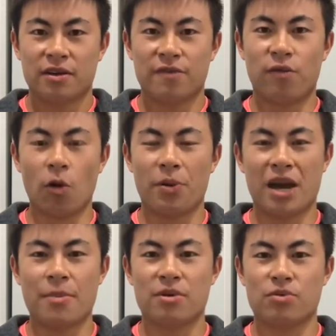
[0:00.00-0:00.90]
4
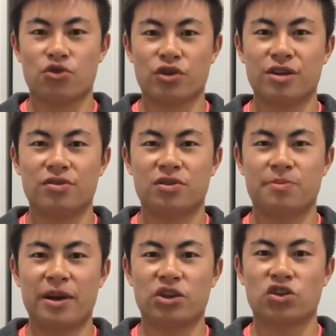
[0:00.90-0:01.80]
p.m. in Madrid,
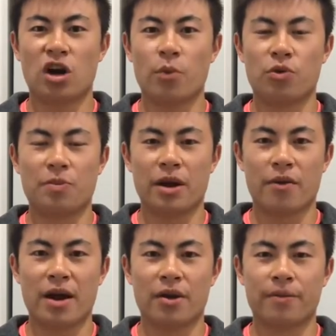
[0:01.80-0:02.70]
Spanish time, would be
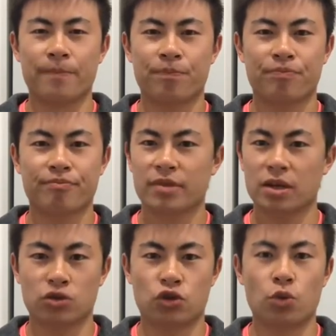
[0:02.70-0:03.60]
around
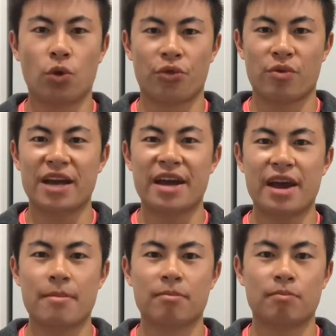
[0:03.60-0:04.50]
2 or 3
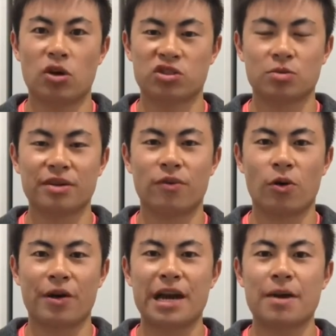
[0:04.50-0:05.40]
a.m., possibly
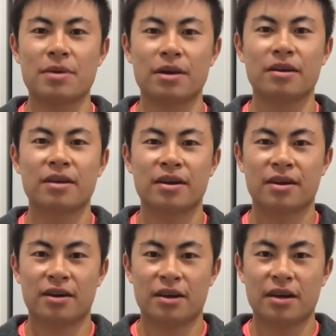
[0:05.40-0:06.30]
4 a.m. in
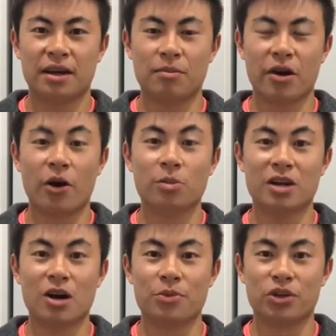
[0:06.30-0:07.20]
my
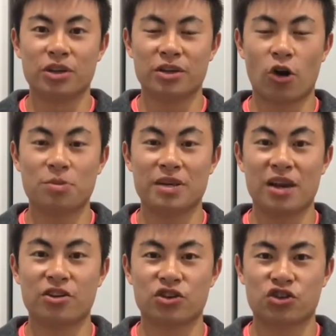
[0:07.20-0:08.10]

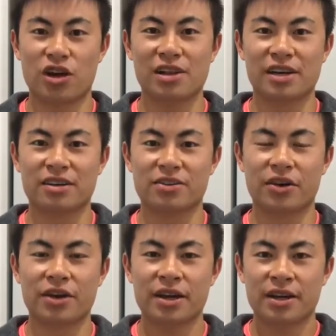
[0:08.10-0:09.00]
hometown in Australia. So